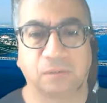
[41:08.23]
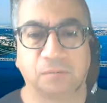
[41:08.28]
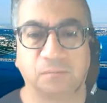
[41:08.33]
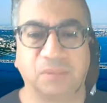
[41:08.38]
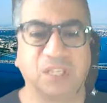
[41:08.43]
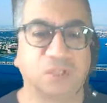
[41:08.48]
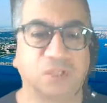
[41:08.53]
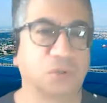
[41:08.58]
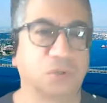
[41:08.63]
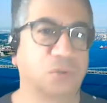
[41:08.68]

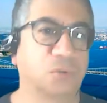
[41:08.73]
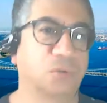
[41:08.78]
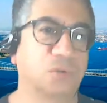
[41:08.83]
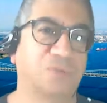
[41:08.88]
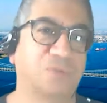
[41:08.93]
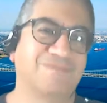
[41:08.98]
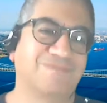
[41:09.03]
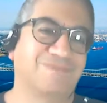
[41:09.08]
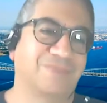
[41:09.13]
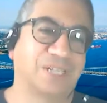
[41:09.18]
Me Too
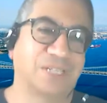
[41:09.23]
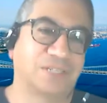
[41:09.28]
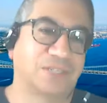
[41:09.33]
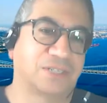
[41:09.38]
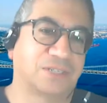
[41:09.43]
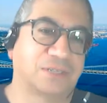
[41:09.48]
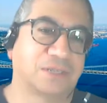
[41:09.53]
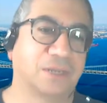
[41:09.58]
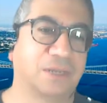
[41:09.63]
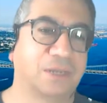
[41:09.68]

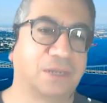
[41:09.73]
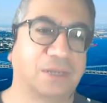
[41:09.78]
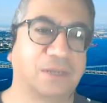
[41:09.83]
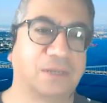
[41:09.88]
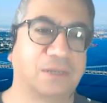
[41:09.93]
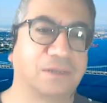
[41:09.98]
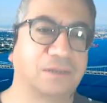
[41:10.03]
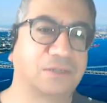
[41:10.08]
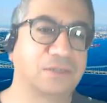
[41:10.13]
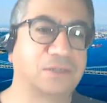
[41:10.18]
is
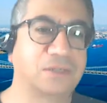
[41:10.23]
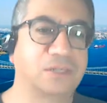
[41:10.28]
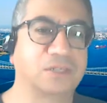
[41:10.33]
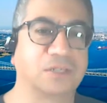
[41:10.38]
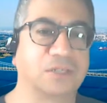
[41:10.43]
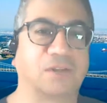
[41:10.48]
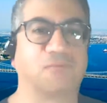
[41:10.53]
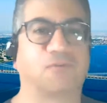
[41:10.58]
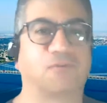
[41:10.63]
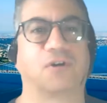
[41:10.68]

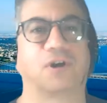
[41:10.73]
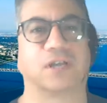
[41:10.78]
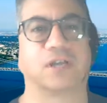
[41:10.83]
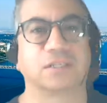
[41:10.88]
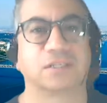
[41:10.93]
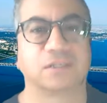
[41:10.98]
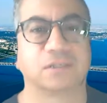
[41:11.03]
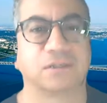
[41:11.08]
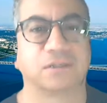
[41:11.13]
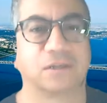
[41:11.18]
not for
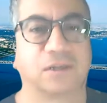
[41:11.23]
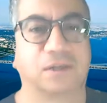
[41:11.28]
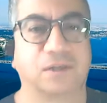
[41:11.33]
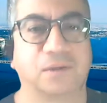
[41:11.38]
us,